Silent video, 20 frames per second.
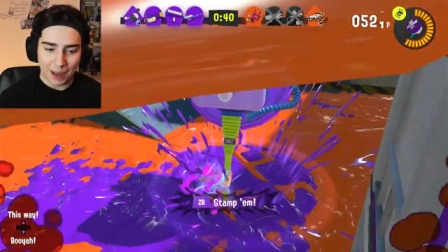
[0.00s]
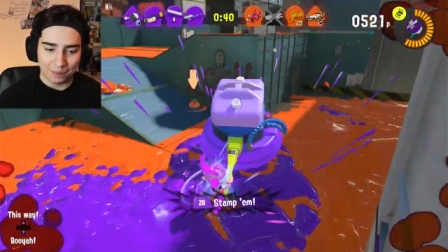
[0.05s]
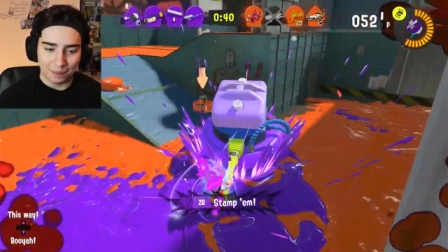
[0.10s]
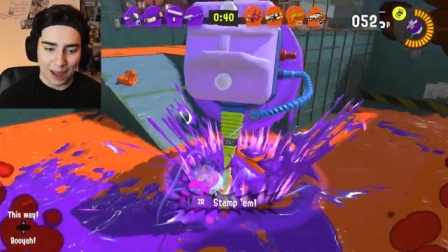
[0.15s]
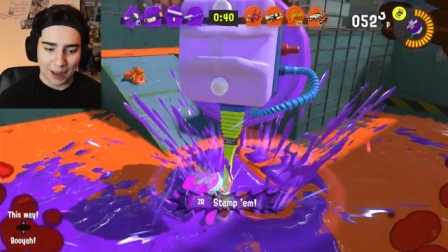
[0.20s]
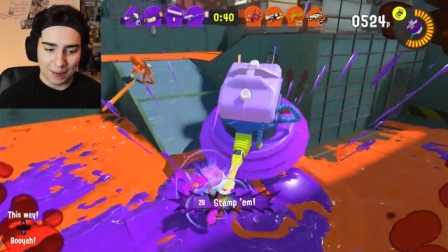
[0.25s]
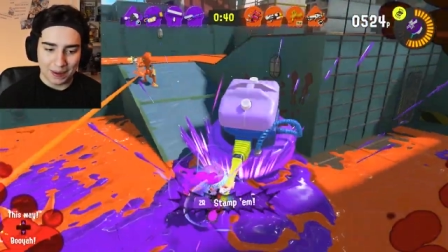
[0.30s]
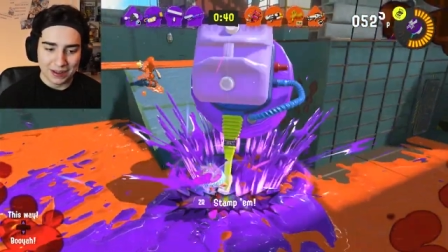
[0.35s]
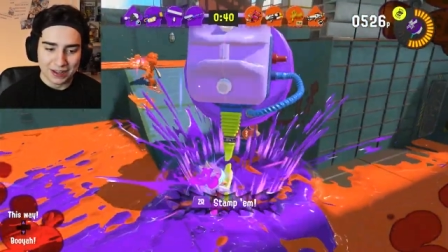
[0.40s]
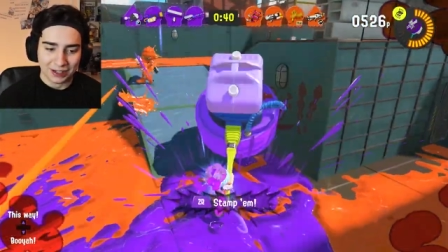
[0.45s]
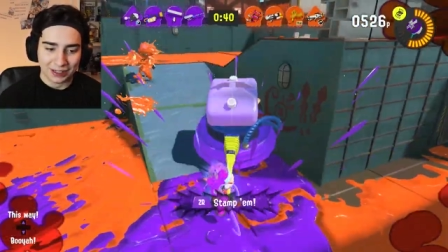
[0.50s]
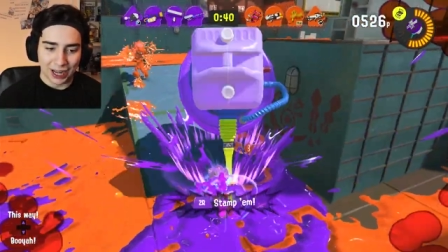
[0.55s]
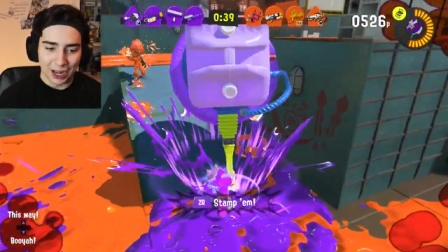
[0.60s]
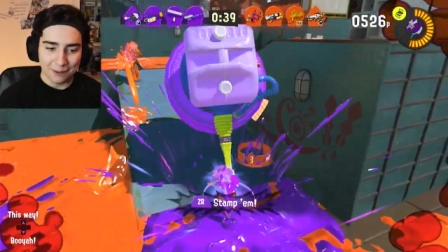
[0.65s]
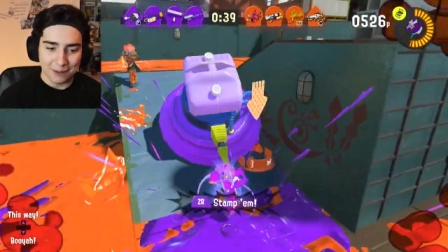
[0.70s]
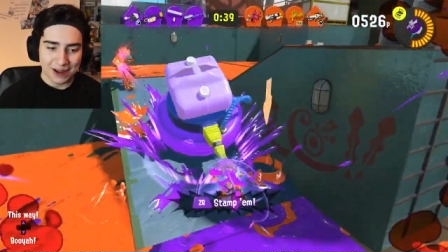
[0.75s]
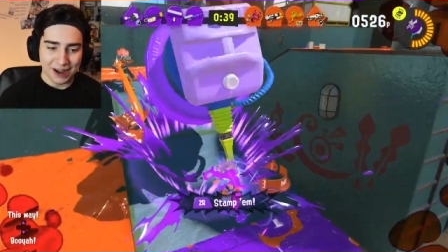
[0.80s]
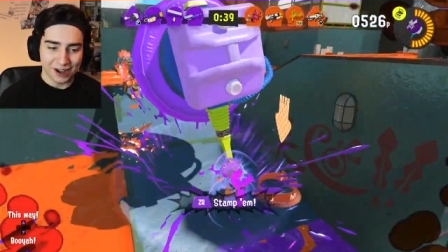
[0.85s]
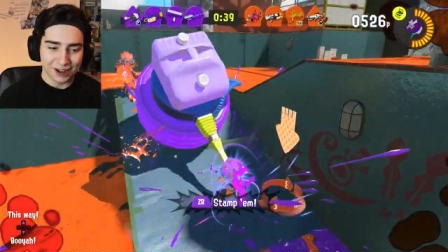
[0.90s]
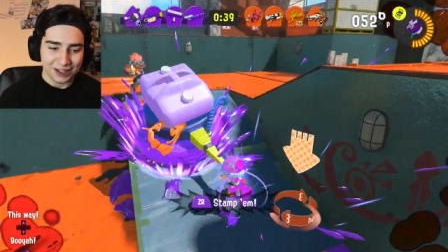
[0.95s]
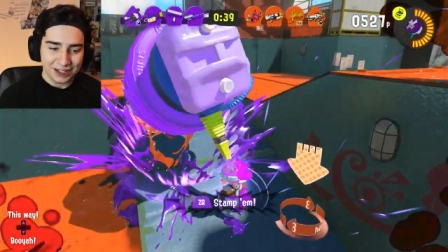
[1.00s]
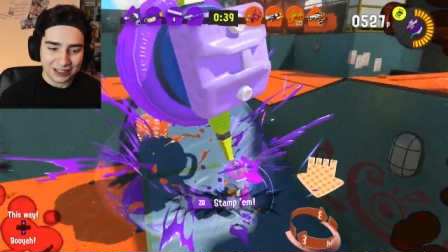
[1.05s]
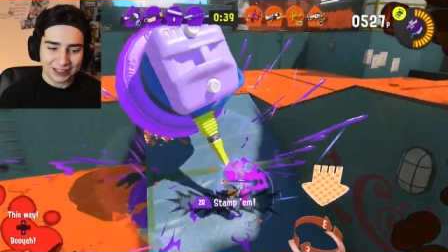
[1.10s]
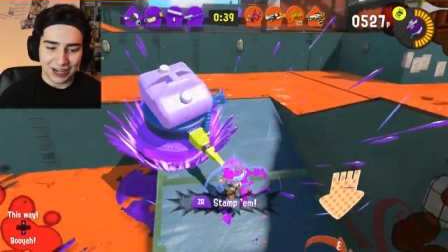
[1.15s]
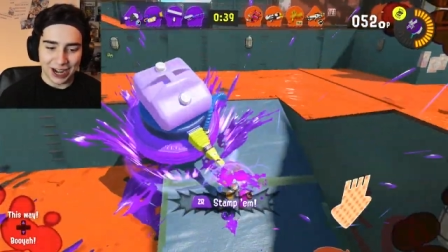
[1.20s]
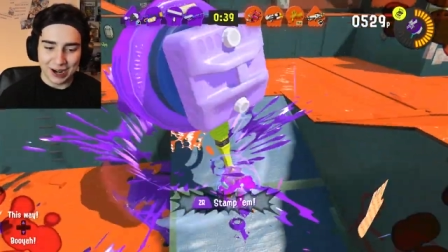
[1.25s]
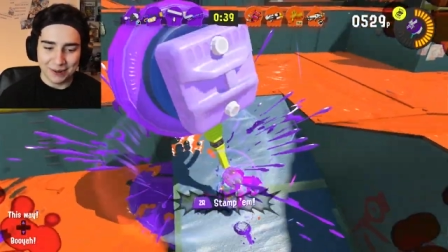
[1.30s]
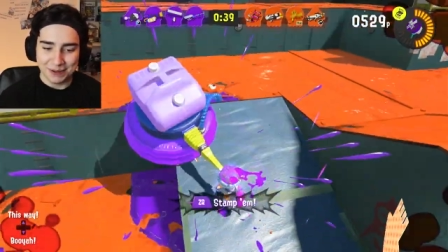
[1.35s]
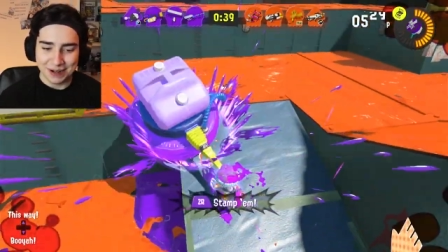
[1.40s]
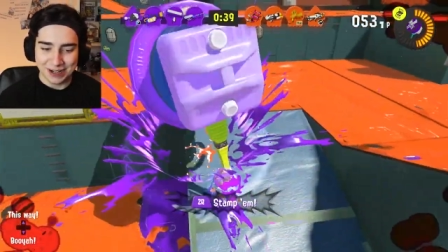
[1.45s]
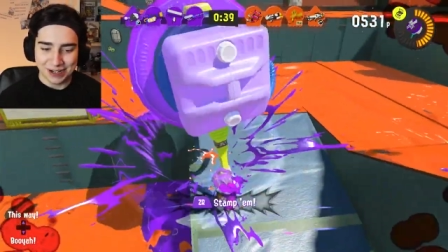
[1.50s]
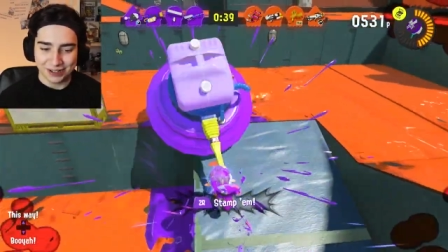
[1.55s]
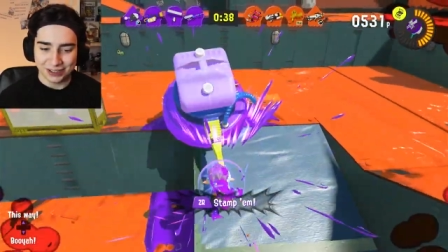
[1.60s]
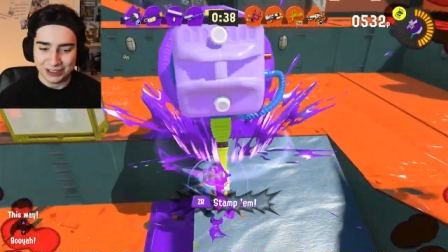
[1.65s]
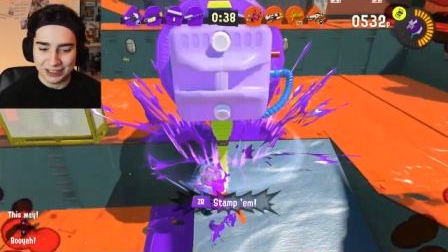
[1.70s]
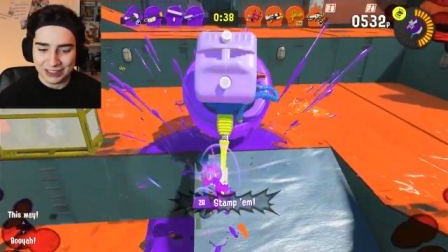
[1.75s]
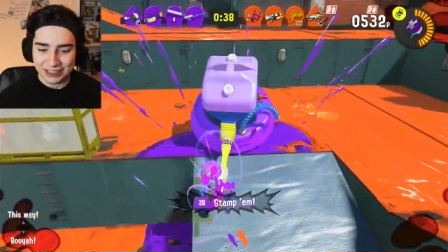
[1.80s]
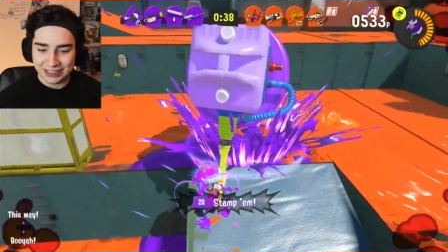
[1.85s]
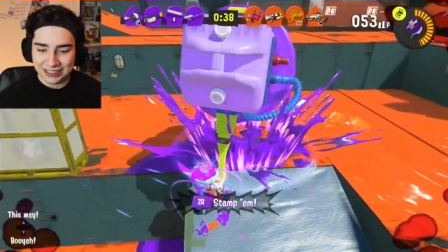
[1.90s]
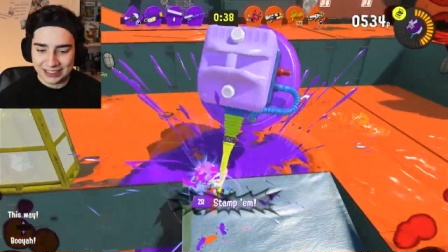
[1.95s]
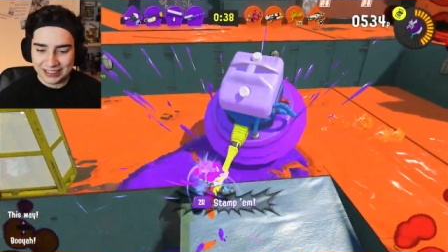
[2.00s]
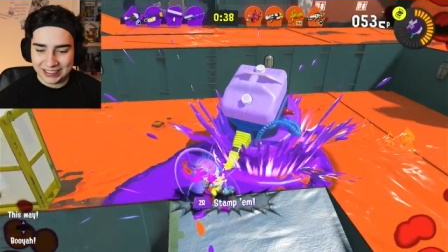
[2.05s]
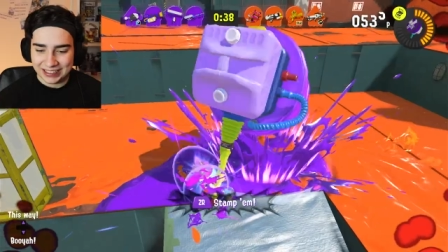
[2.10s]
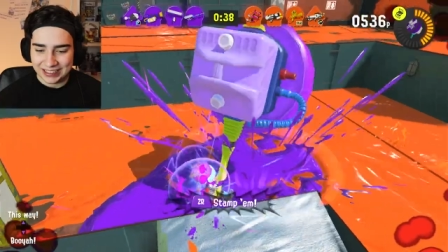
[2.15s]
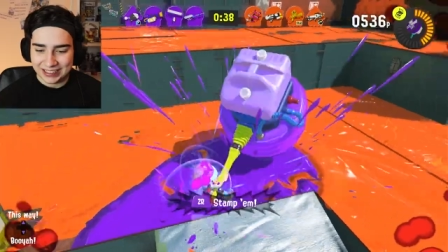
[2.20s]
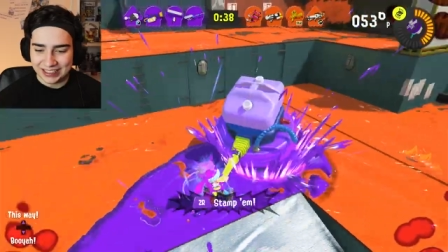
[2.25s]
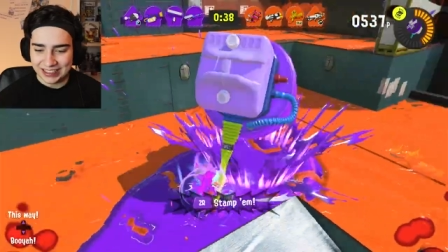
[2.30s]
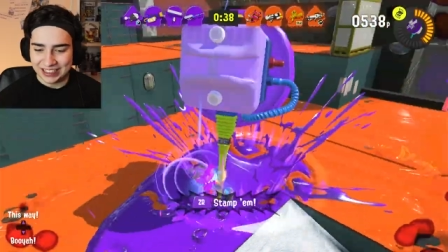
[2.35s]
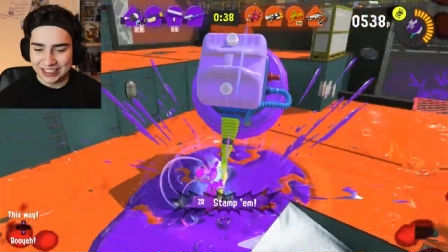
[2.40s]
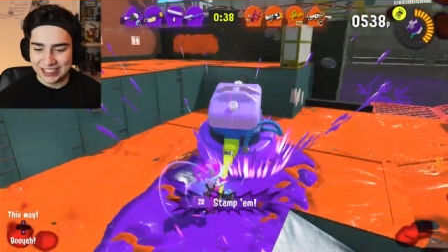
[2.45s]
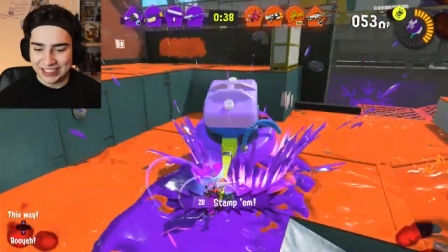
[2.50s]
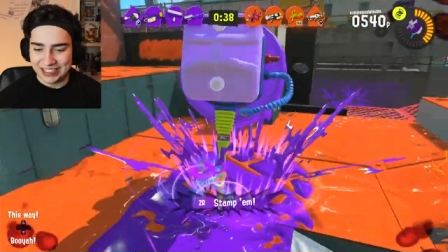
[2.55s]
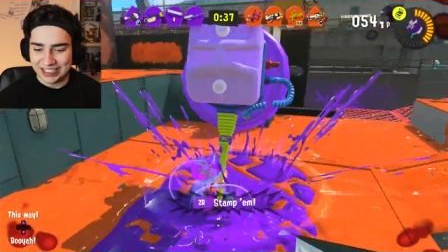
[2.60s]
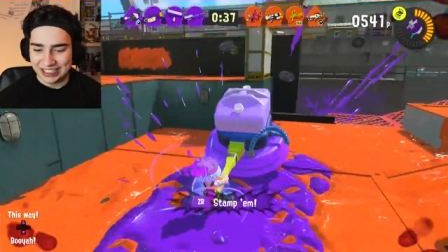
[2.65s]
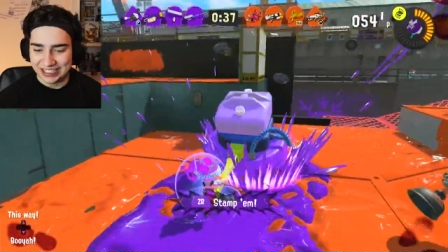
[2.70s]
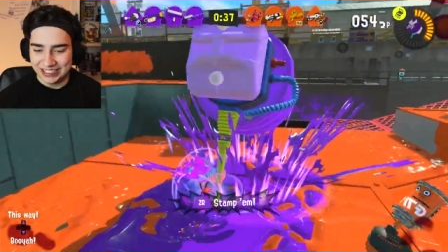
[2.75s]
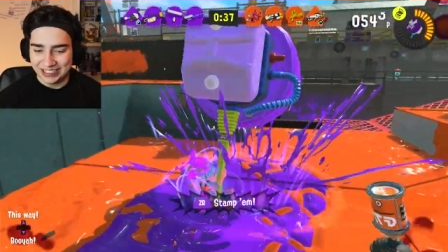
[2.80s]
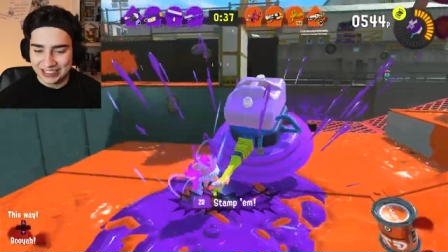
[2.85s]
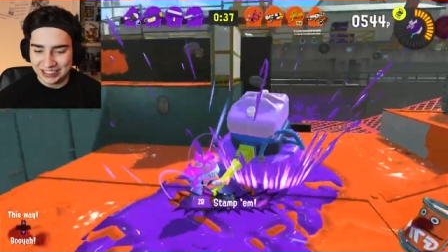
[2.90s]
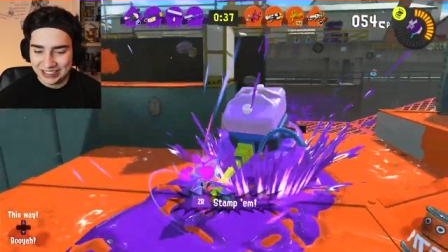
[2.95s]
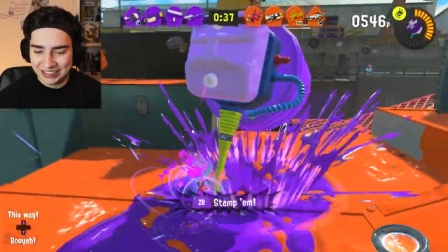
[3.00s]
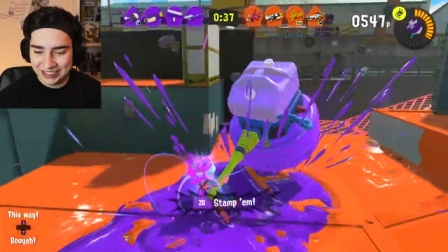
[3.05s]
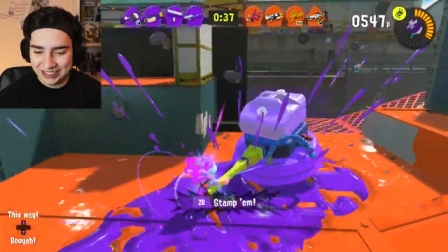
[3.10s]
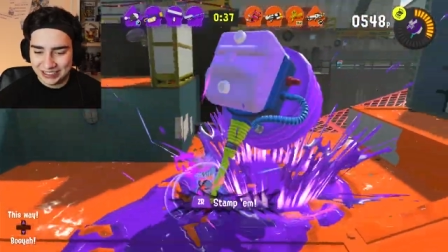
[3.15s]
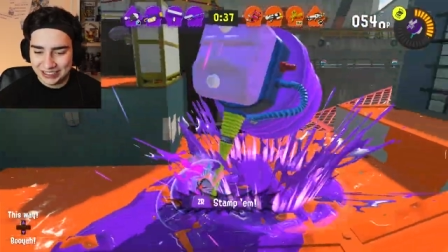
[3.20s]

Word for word: ba, ba, come here, come here. Get eaten.